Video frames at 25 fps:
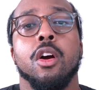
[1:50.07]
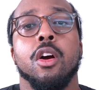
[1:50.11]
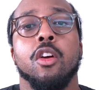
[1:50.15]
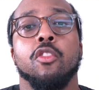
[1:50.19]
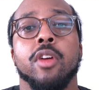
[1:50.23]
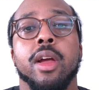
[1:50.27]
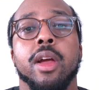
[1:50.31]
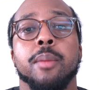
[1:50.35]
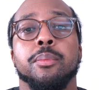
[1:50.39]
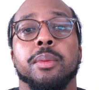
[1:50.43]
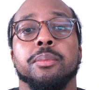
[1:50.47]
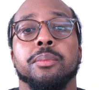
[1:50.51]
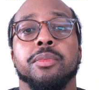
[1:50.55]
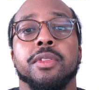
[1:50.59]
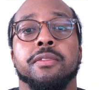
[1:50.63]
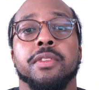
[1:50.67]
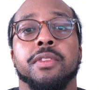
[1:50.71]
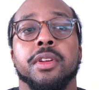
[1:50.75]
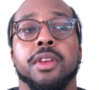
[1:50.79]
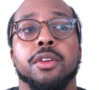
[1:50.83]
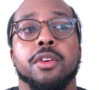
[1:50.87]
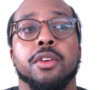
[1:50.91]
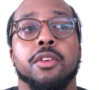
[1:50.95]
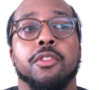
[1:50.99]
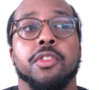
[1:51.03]
wrap up the
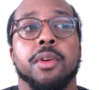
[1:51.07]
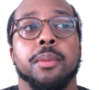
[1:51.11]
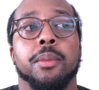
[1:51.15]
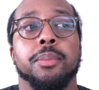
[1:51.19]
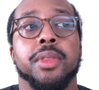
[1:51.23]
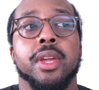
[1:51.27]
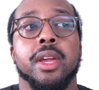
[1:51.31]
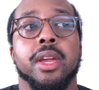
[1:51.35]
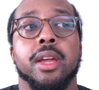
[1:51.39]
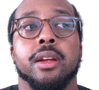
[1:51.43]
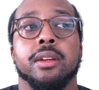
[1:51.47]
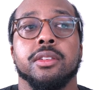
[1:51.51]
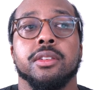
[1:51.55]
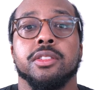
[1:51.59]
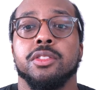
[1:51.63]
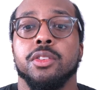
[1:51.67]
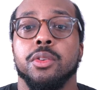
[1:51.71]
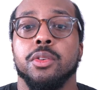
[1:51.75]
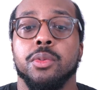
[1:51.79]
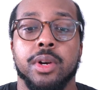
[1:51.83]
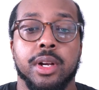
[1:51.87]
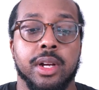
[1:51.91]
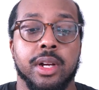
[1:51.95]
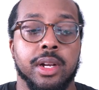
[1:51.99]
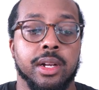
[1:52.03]
video from there.
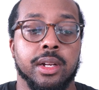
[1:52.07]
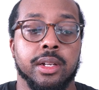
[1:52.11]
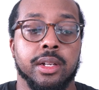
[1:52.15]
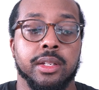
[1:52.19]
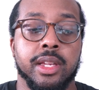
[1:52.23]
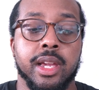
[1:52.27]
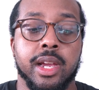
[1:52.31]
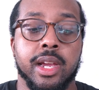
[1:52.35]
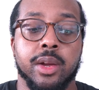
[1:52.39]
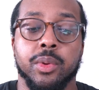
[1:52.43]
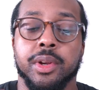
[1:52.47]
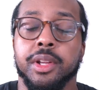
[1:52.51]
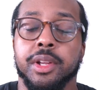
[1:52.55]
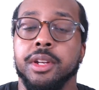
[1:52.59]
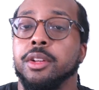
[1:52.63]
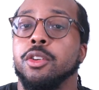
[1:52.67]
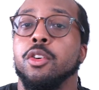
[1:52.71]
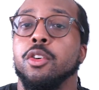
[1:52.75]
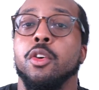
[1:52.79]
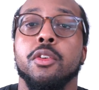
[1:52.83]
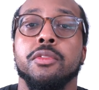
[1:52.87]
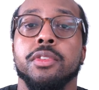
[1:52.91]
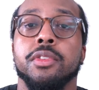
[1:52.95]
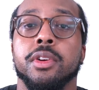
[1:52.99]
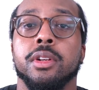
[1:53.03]
So yeah, we're going to
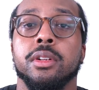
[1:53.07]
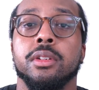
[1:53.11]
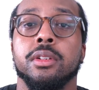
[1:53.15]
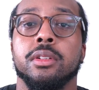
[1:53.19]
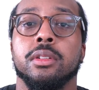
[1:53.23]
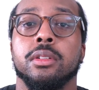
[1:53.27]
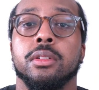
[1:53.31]
go over